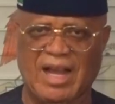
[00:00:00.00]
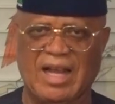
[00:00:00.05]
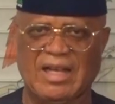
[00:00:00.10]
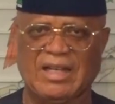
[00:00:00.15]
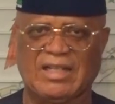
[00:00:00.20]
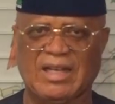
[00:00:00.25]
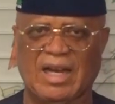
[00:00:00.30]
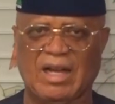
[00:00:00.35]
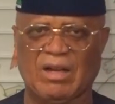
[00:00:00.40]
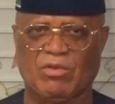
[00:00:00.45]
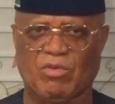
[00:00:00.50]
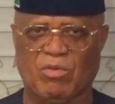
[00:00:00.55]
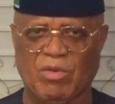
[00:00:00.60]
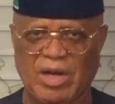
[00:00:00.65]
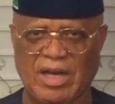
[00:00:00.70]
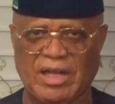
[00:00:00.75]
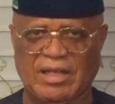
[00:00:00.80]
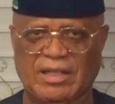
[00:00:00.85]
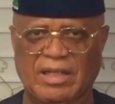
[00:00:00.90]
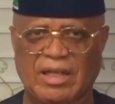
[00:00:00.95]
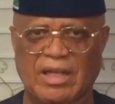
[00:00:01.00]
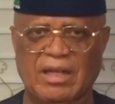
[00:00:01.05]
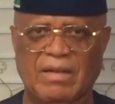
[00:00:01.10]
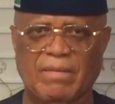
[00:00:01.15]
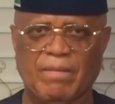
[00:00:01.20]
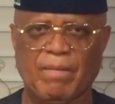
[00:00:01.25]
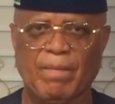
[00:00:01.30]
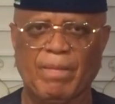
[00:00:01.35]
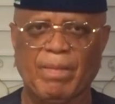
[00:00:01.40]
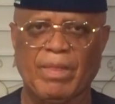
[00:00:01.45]
and tranquility,
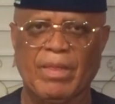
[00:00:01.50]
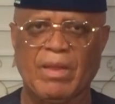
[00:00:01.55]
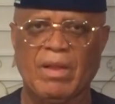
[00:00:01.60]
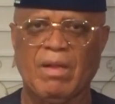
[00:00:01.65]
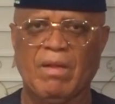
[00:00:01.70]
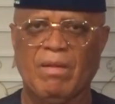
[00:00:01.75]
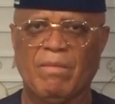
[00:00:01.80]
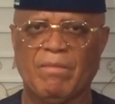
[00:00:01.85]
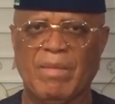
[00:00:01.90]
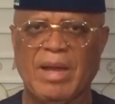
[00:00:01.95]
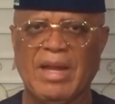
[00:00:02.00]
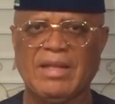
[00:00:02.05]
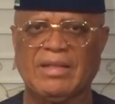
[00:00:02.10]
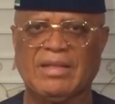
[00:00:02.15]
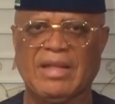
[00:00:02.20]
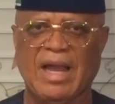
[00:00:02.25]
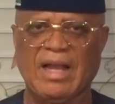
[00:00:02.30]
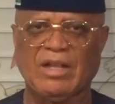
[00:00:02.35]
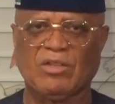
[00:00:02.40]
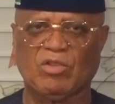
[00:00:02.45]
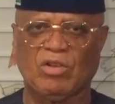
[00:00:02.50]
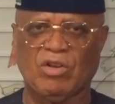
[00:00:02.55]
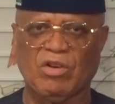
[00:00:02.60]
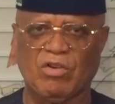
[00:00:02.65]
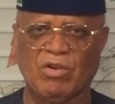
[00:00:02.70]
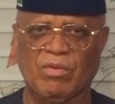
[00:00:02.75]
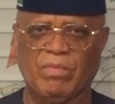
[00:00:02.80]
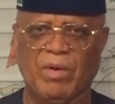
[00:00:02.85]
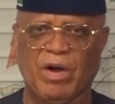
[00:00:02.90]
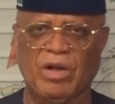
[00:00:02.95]
many thanks to the
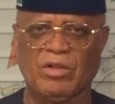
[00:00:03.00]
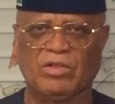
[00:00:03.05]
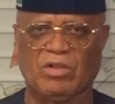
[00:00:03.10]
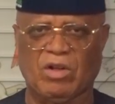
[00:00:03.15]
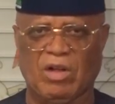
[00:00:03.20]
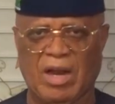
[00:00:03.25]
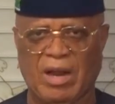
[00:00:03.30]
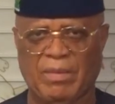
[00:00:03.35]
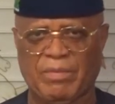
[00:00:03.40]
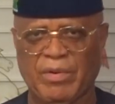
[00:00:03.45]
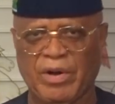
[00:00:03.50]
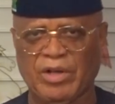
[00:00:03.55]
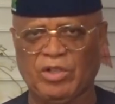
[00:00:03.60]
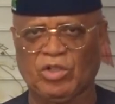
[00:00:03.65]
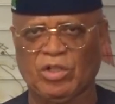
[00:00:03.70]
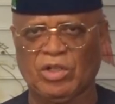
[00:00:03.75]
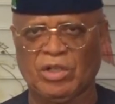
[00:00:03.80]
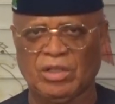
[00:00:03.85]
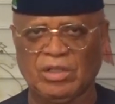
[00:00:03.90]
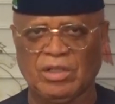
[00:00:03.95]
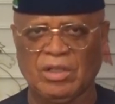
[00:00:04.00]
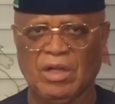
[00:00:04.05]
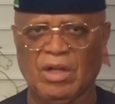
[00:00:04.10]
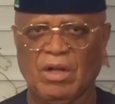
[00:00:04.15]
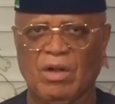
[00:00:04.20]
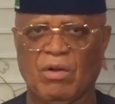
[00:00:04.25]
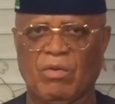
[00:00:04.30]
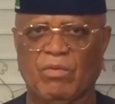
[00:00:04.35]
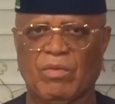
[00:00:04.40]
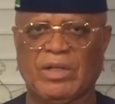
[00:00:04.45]
robust collaboration
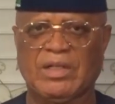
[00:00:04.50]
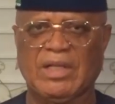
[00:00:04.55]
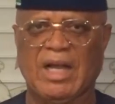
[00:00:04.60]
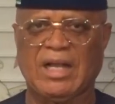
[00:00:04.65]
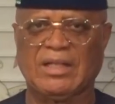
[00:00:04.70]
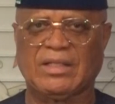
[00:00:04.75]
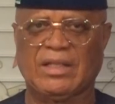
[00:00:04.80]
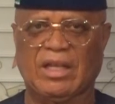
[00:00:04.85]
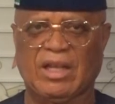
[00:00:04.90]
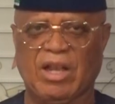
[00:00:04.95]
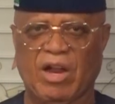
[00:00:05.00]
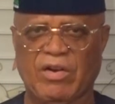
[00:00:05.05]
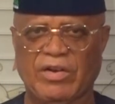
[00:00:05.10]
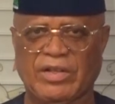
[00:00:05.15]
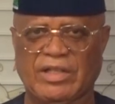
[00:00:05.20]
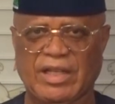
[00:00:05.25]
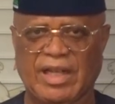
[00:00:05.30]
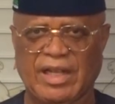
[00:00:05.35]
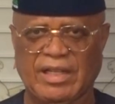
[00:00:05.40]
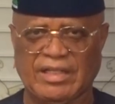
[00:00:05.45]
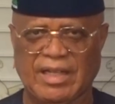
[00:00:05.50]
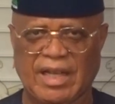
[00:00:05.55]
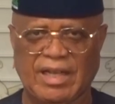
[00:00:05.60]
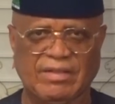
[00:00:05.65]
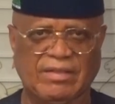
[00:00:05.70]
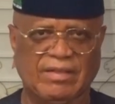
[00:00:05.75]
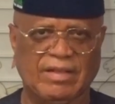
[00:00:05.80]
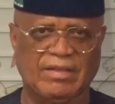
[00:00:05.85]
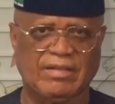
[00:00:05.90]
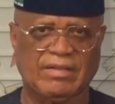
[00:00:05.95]
with our security
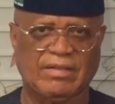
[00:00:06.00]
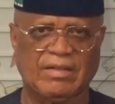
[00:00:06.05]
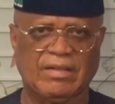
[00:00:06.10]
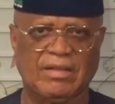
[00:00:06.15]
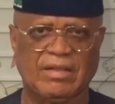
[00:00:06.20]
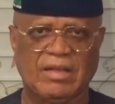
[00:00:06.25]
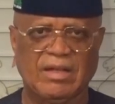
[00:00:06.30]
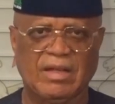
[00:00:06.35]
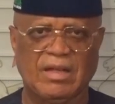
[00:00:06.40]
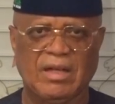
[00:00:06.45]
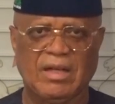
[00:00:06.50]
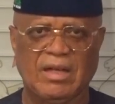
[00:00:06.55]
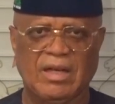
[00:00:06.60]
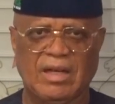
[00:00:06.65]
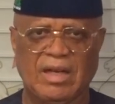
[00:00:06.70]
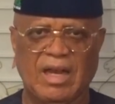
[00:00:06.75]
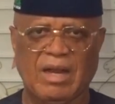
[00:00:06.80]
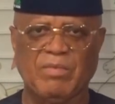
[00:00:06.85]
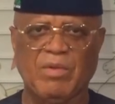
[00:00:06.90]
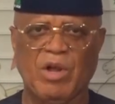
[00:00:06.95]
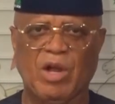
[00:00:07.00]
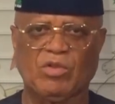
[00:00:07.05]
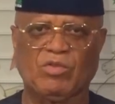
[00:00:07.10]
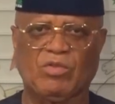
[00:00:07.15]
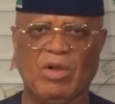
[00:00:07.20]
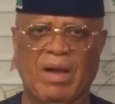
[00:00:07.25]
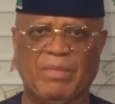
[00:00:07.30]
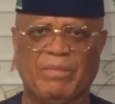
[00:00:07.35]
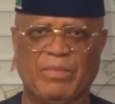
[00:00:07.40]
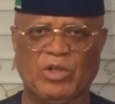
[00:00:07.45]
agencies. Let me
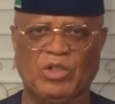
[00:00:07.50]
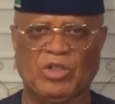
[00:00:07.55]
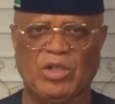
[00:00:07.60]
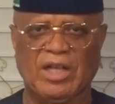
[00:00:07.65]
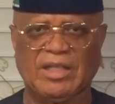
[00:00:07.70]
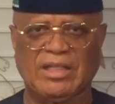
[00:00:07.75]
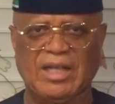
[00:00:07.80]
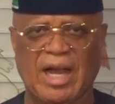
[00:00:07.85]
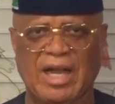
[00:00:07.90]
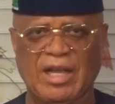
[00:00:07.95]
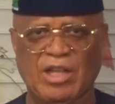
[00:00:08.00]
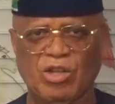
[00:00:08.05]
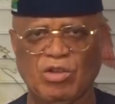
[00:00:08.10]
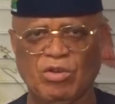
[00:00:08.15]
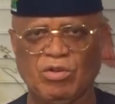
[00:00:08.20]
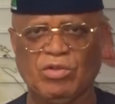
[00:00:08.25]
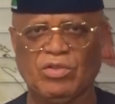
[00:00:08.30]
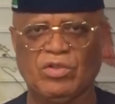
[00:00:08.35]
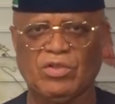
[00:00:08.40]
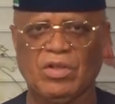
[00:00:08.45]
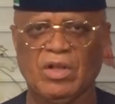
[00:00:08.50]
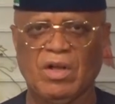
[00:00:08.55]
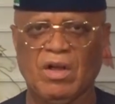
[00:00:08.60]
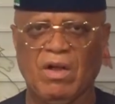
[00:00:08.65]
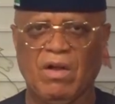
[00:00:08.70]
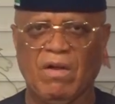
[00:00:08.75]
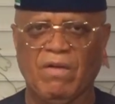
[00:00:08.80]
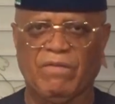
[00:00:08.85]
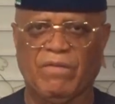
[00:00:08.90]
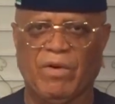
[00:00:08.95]
also appreciate our youth
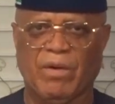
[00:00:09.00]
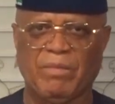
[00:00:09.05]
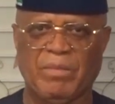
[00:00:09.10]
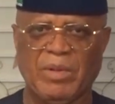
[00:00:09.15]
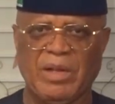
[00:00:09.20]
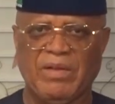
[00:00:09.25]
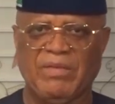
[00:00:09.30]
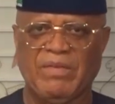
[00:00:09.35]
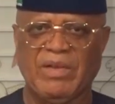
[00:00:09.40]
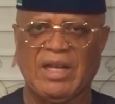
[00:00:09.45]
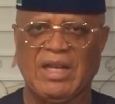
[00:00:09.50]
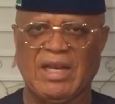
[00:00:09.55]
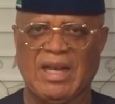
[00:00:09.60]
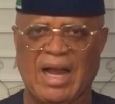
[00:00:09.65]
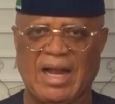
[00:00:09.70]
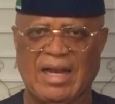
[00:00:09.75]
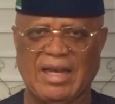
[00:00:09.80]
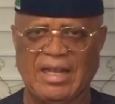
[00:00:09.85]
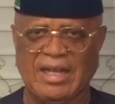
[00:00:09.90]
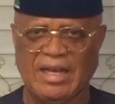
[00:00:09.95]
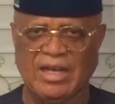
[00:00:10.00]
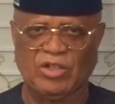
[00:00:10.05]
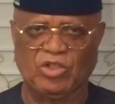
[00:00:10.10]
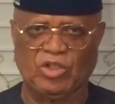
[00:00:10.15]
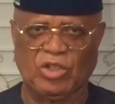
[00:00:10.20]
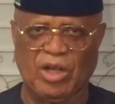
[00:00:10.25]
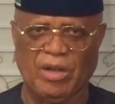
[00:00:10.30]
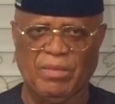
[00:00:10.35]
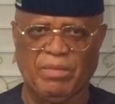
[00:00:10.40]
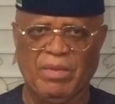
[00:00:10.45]
for believing in our
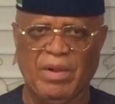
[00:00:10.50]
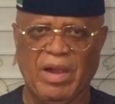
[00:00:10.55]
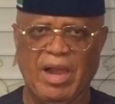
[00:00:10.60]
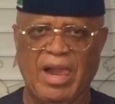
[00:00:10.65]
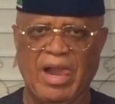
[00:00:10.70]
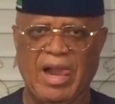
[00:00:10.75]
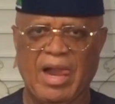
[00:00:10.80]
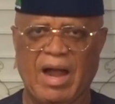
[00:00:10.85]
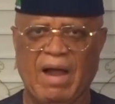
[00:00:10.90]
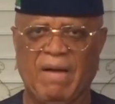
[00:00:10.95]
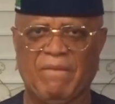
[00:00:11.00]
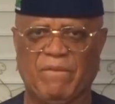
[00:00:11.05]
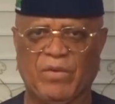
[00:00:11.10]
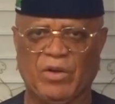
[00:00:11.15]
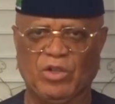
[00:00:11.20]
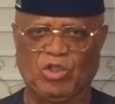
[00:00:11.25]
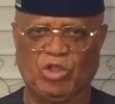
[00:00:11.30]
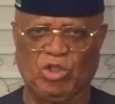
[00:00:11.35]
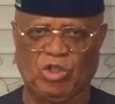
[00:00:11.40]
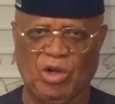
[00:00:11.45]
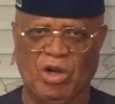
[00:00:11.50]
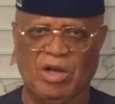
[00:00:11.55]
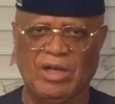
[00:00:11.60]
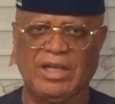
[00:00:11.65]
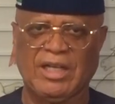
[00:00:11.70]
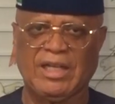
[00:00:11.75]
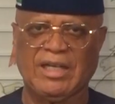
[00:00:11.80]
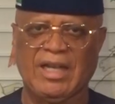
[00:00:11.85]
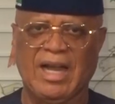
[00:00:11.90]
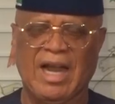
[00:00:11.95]
leadership and for
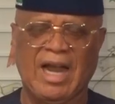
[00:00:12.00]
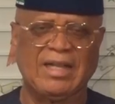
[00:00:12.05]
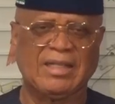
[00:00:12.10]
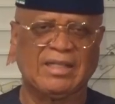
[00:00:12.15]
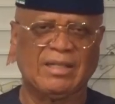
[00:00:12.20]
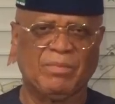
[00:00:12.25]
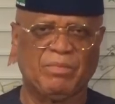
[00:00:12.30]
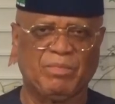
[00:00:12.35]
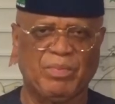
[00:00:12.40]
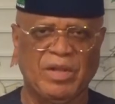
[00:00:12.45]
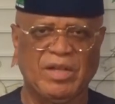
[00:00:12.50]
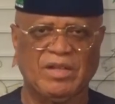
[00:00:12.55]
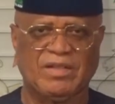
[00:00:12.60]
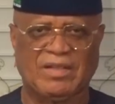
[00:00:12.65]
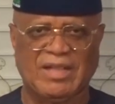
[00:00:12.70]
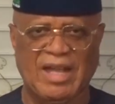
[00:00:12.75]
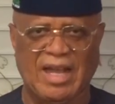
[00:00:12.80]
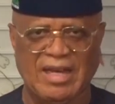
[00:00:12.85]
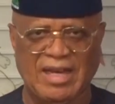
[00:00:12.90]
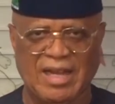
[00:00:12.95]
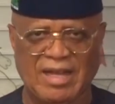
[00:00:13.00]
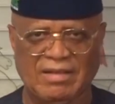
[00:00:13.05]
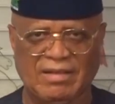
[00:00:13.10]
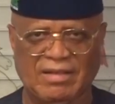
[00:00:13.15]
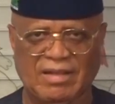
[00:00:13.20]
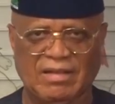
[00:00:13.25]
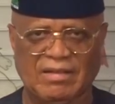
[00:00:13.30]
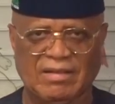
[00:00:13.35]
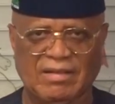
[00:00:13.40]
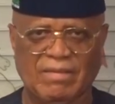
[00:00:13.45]
shunning anti-peace
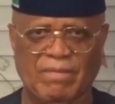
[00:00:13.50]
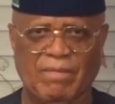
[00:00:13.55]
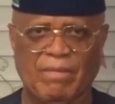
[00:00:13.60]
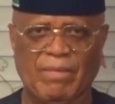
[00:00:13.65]
tendencies.